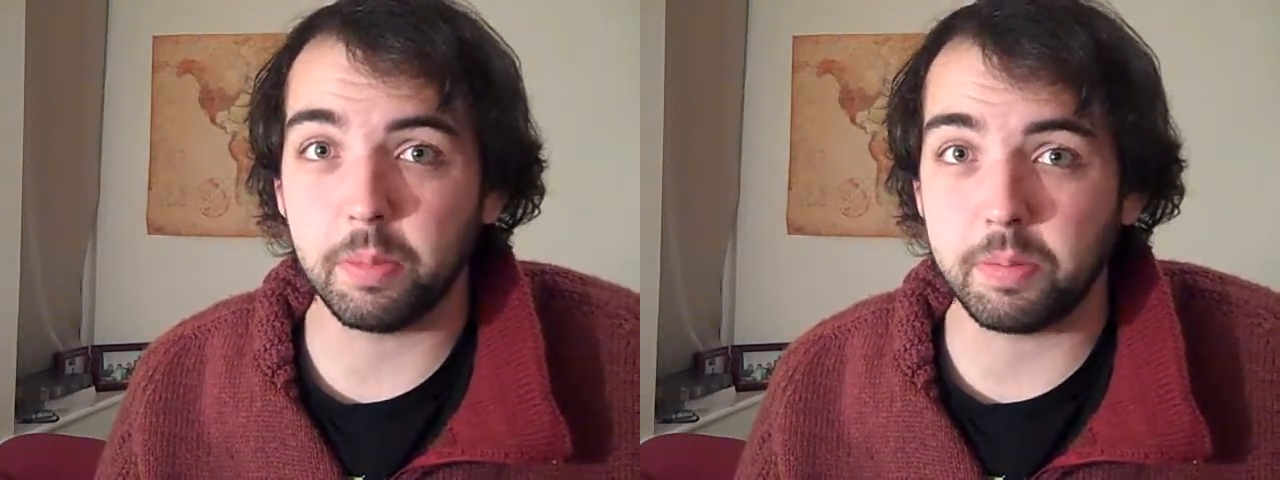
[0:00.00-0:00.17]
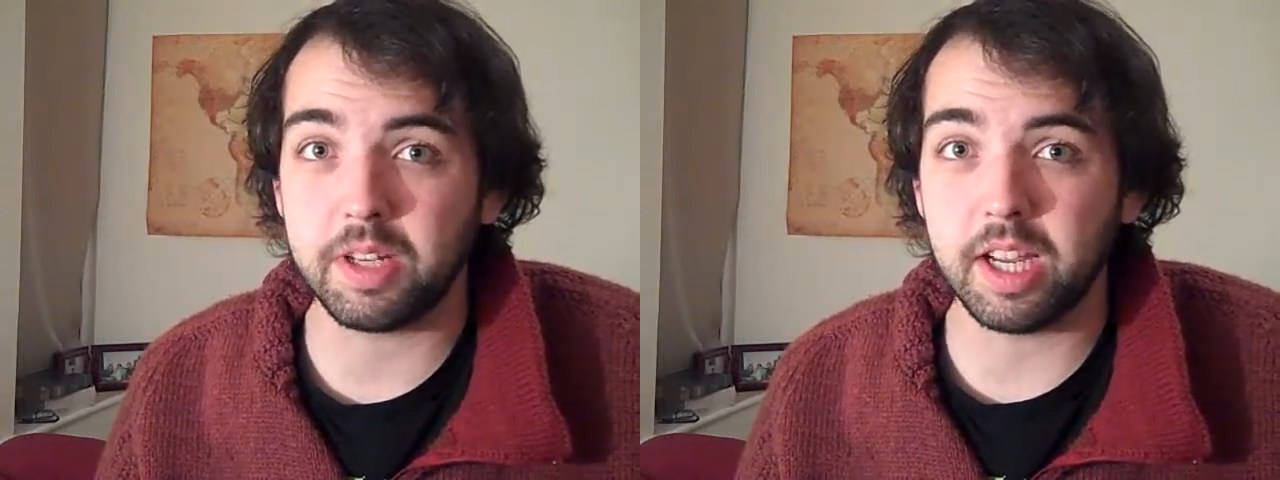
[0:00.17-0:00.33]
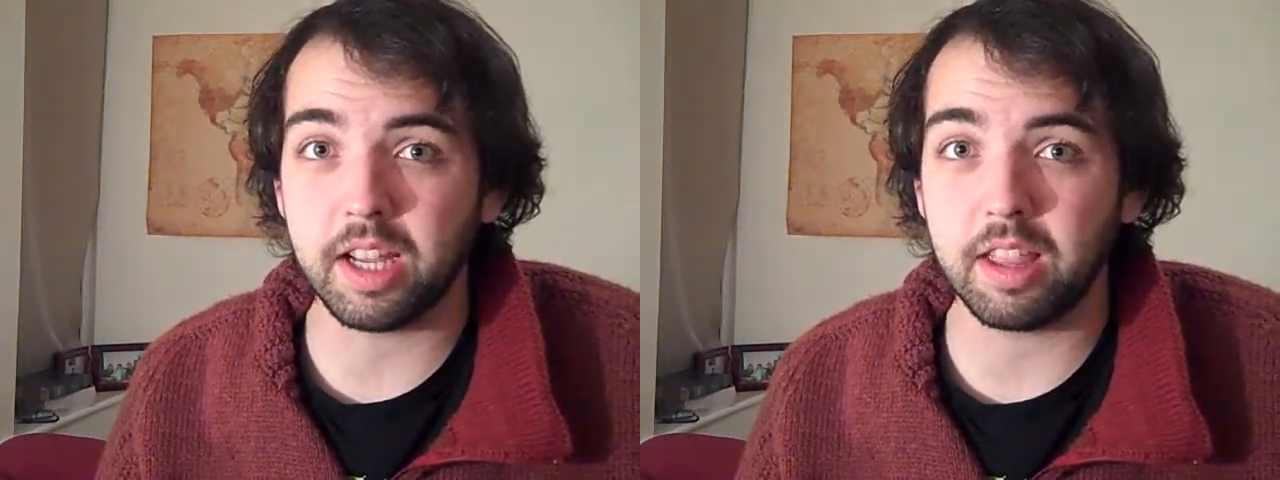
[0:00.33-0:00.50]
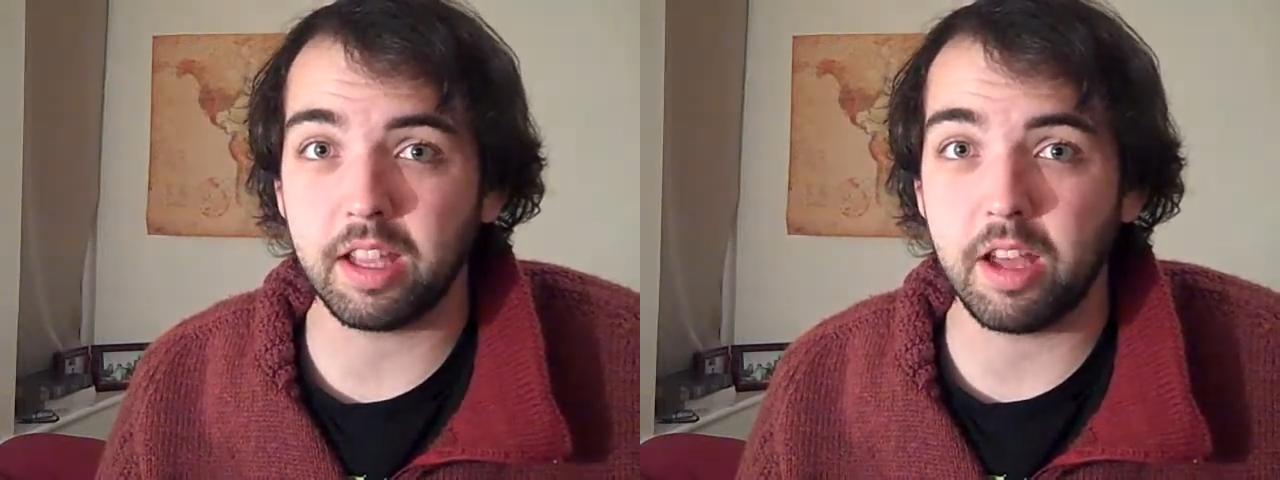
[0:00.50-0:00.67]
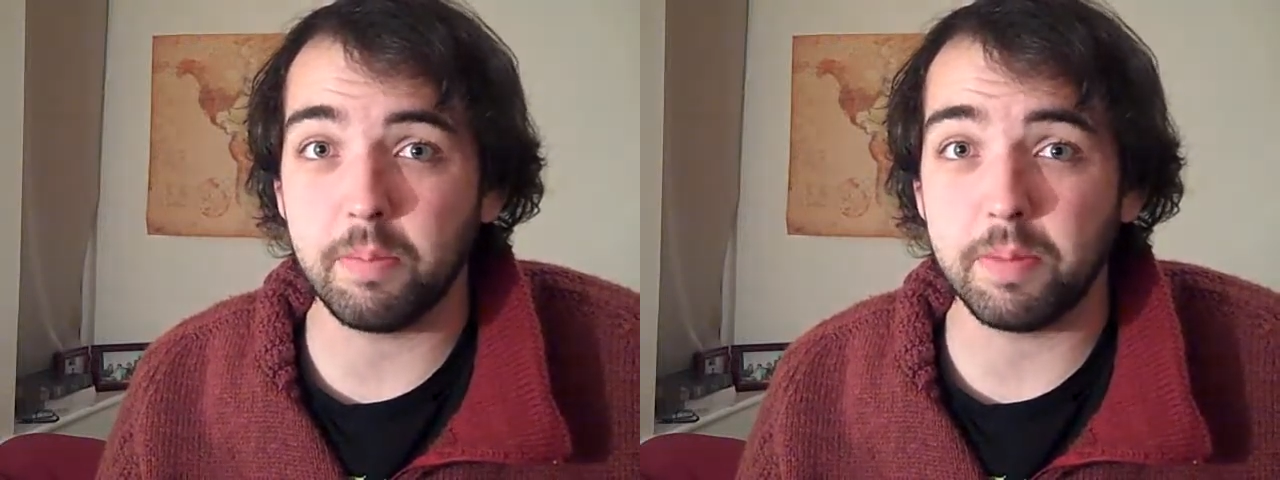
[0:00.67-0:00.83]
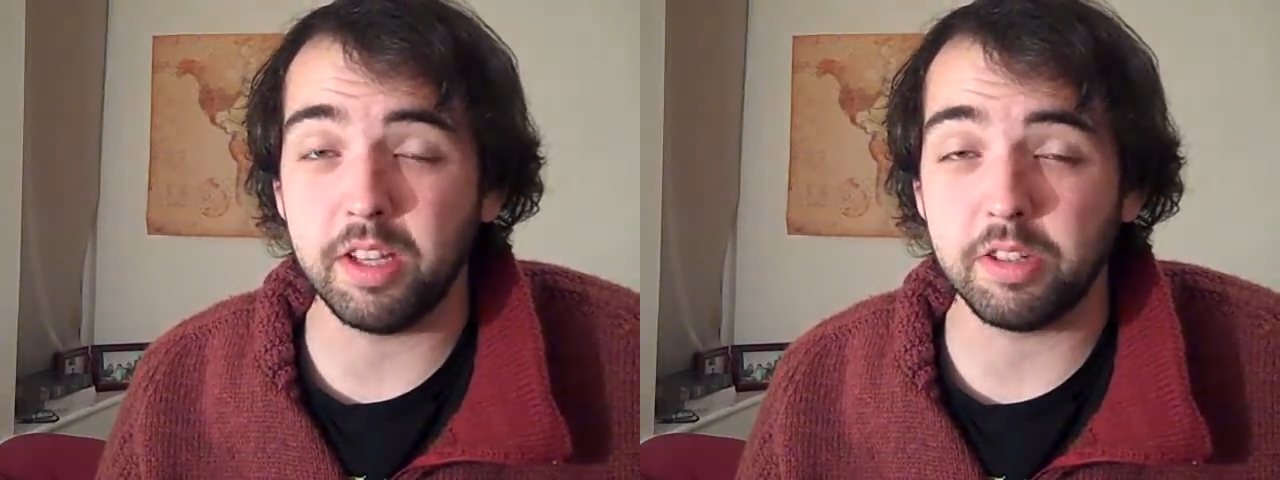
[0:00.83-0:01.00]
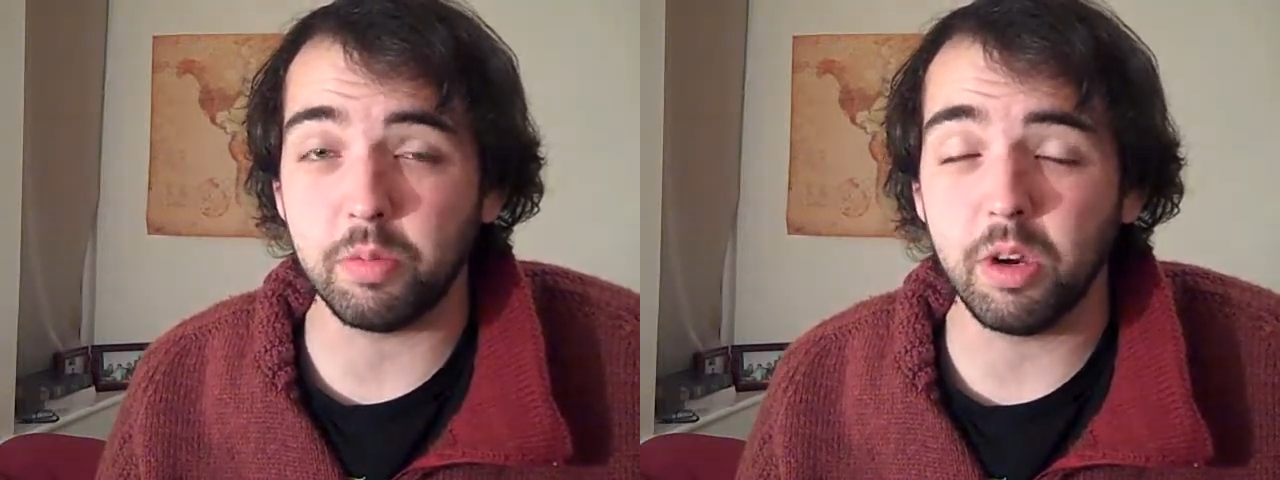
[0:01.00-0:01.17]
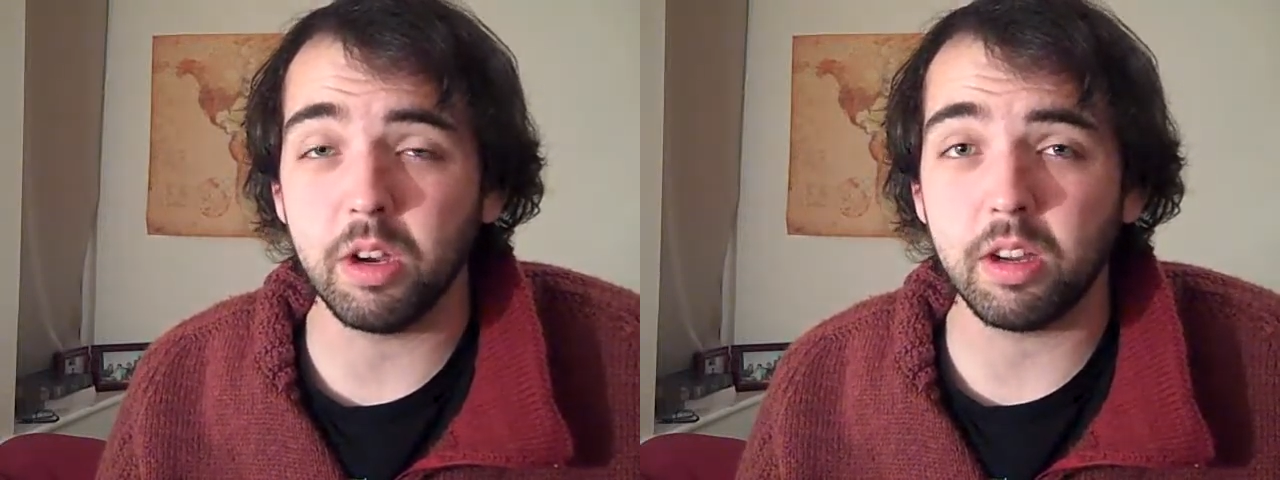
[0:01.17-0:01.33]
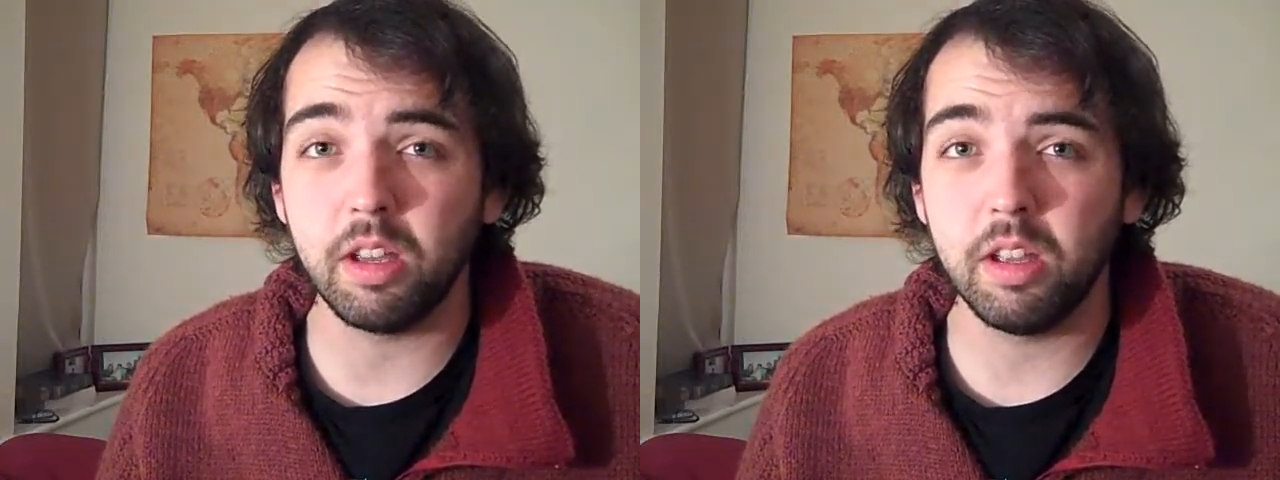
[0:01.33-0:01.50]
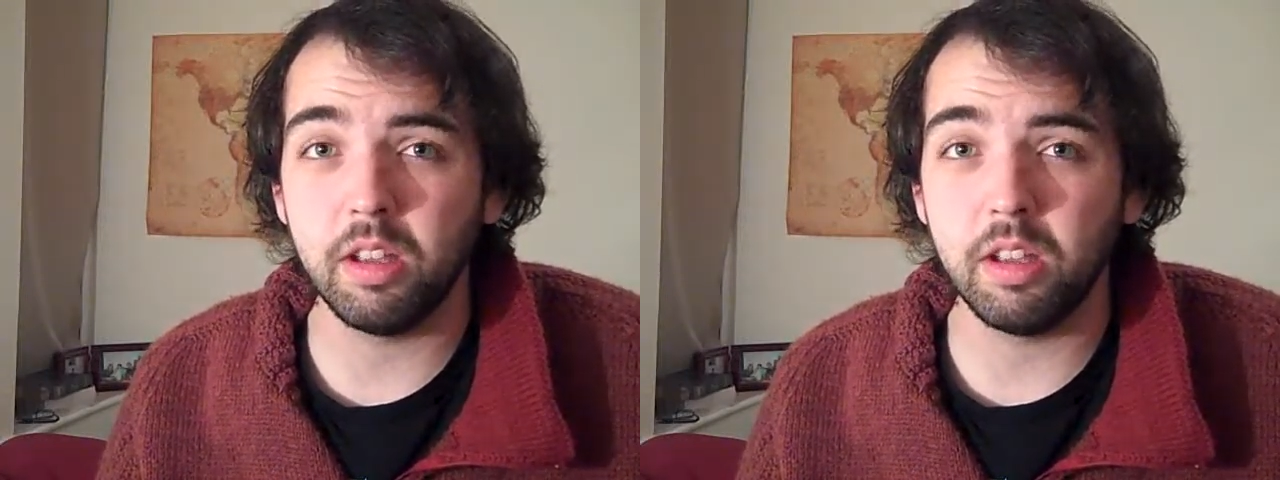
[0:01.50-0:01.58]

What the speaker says: protect the company's work.